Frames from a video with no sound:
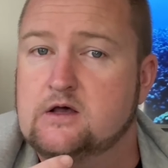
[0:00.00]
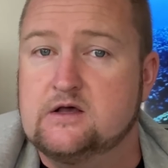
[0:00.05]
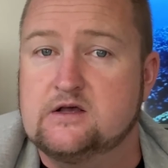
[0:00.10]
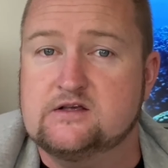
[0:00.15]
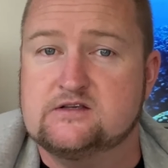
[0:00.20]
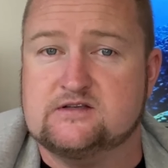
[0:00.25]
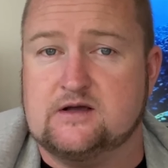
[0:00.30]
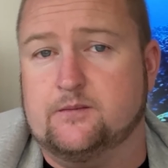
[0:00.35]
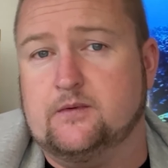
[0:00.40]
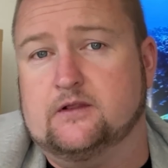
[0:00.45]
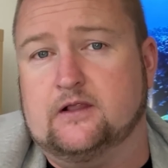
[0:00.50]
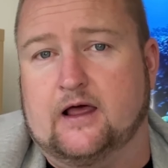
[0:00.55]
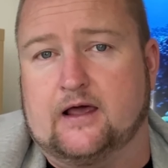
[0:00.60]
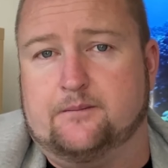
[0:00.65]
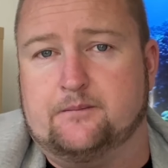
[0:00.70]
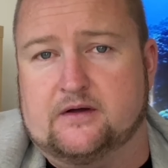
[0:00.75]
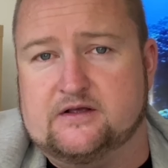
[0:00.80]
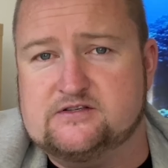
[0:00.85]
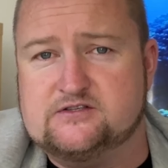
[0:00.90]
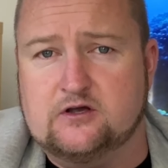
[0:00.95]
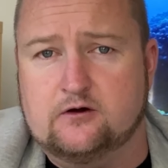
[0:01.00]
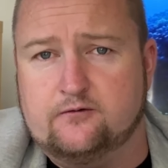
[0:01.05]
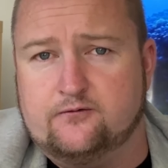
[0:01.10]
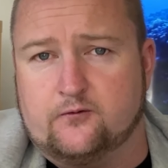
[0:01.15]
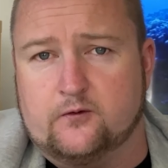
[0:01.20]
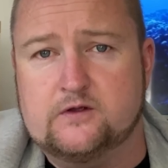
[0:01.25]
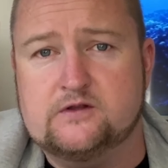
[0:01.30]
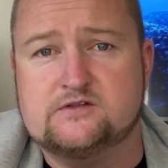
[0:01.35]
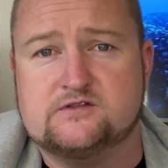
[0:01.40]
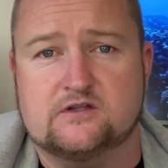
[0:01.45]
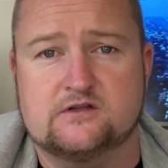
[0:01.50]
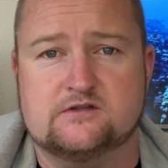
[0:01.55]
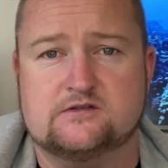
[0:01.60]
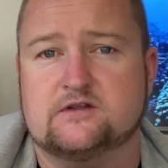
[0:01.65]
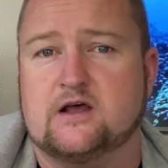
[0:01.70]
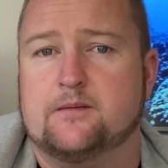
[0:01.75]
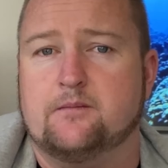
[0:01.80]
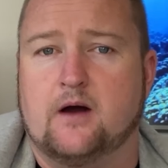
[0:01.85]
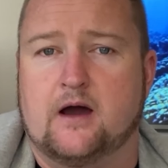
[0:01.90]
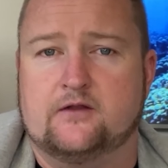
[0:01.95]
Someone like myself, for instance,
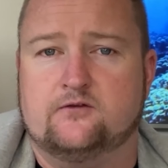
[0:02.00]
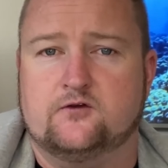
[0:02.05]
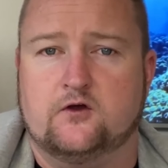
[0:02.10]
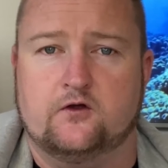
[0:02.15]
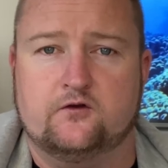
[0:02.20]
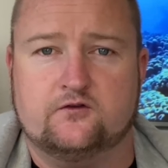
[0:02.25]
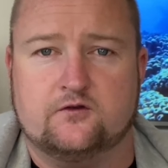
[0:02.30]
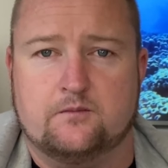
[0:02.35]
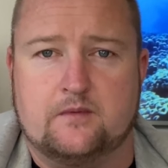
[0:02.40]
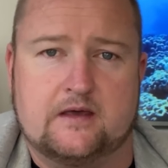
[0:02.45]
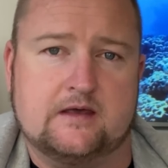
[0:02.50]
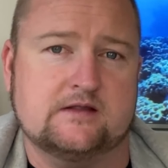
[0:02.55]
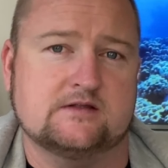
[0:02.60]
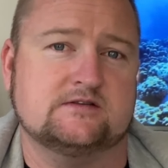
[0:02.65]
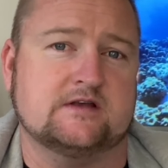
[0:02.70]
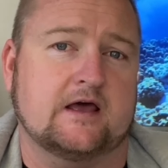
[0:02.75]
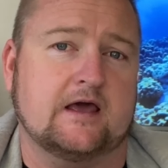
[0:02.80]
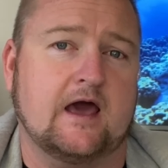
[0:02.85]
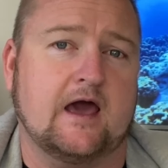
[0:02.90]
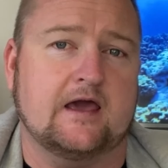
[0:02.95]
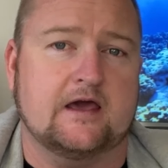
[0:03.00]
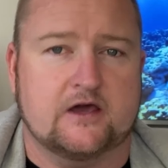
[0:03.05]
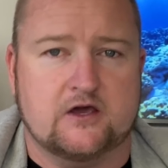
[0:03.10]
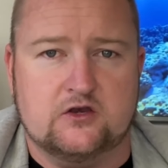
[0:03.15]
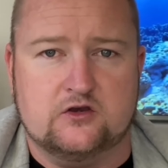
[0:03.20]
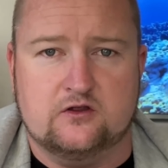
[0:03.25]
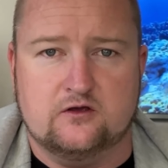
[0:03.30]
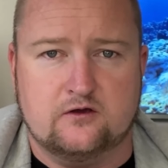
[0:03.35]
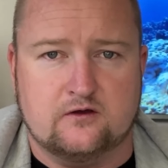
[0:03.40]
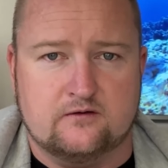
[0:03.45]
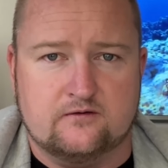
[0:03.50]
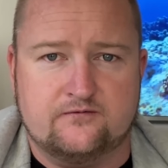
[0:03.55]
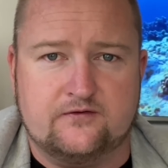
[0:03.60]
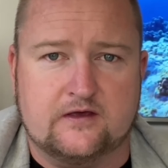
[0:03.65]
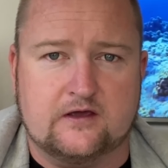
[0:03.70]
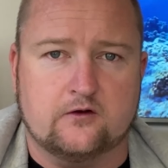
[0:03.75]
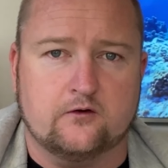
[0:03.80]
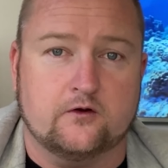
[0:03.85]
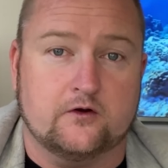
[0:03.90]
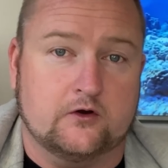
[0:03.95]
they might turn to me and say, hey, can you
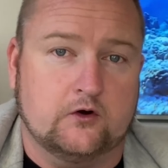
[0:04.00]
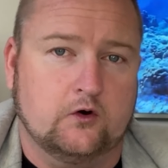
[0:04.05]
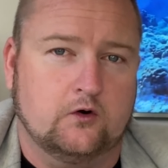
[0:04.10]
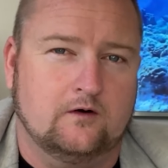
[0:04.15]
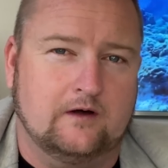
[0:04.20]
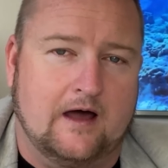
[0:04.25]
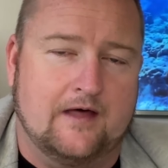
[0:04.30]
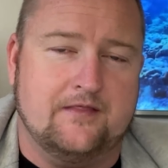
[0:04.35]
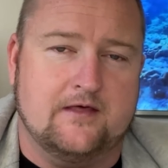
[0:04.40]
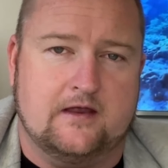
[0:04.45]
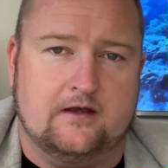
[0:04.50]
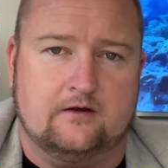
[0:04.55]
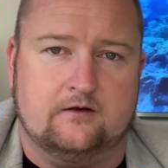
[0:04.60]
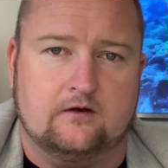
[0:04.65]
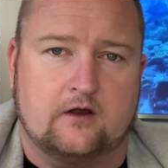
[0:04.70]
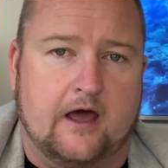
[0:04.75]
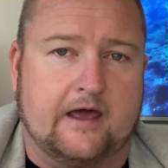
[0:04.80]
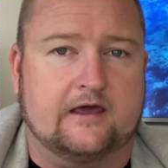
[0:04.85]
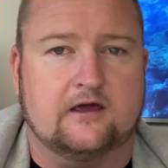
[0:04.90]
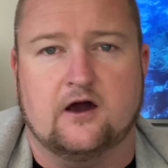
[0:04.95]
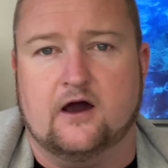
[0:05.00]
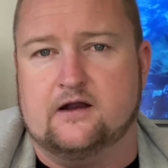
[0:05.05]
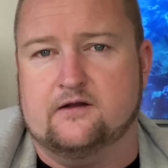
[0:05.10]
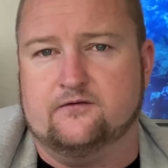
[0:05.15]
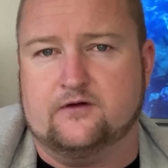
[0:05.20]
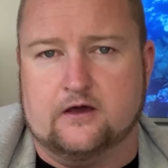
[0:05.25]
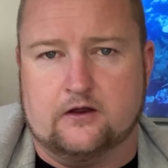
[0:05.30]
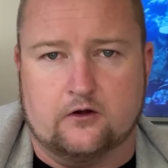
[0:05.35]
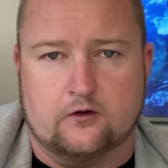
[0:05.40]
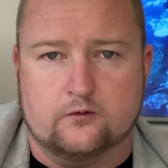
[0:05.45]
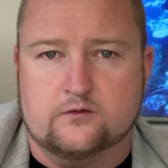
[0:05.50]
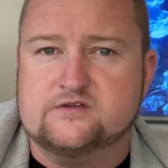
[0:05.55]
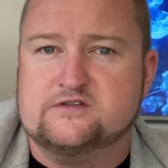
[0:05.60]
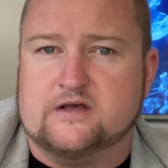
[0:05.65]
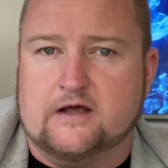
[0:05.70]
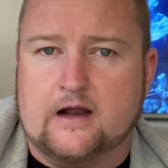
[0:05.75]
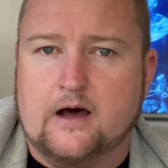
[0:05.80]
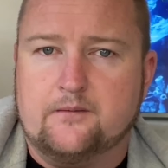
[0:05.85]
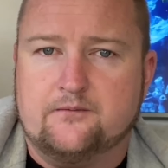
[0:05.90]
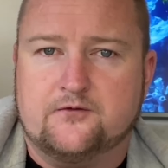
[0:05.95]
configure it all? And then I kind of get it all set
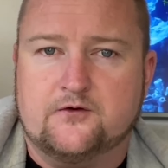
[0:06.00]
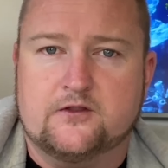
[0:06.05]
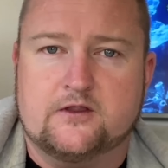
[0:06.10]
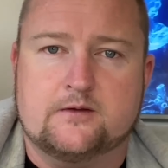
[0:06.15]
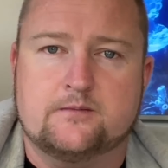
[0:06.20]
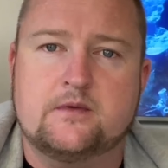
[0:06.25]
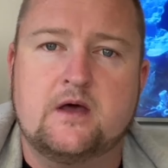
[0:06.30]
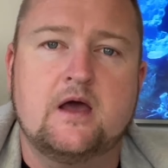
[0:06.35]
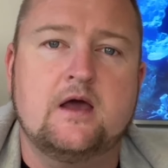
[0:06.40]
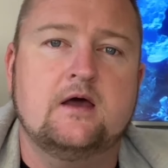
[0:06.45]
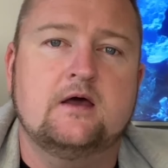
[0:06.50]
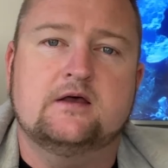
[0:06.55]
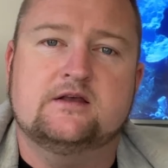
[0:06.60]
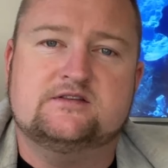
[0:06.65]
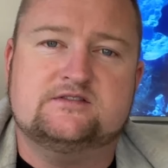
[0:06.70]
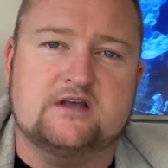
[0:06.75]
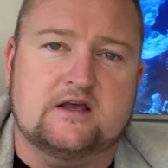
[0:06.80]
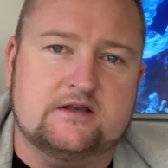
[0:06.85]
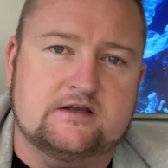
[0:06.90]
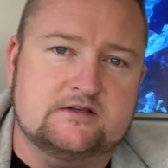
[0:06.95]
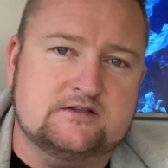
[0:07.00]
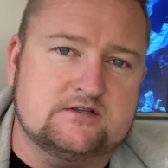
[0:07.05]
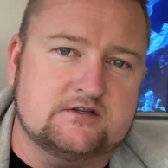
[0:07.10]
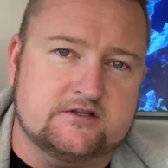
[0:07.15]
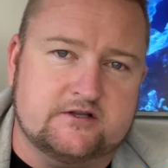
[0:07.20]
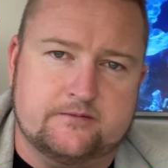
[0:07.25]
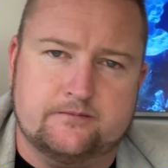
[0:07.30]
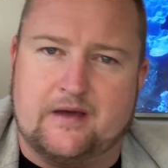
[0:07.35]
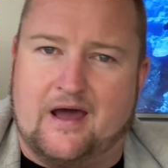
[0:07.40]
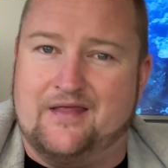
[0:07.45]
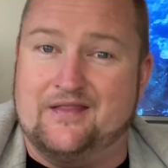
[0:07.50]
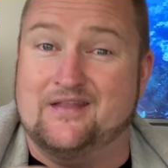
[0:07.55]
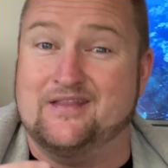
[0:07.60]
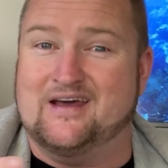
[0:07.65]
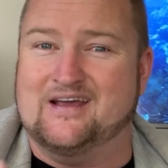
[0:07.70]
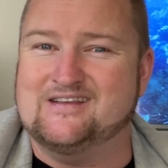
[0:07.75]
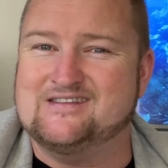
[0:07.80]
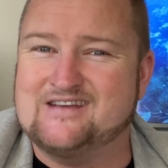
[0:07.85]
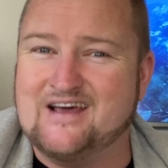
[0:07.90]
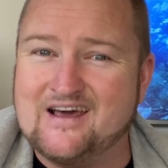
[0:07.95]
up for them, send it to them, and then they
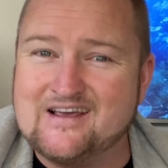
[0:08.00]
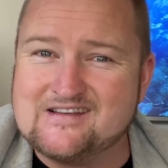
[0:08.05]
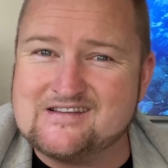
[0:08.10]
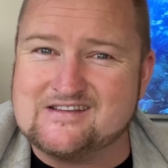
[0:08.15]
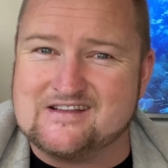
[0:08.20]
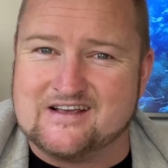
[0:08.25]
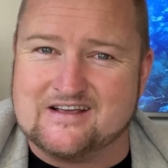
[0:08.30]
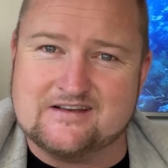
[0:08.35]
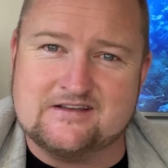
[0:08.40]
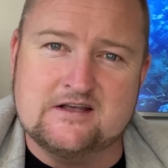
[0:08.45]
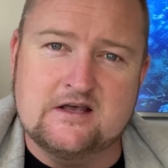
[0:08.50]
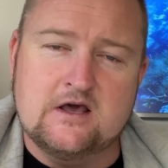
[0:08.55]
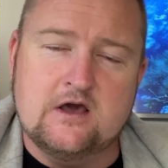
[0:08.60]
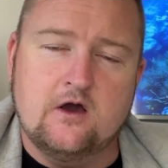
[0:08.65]
test it.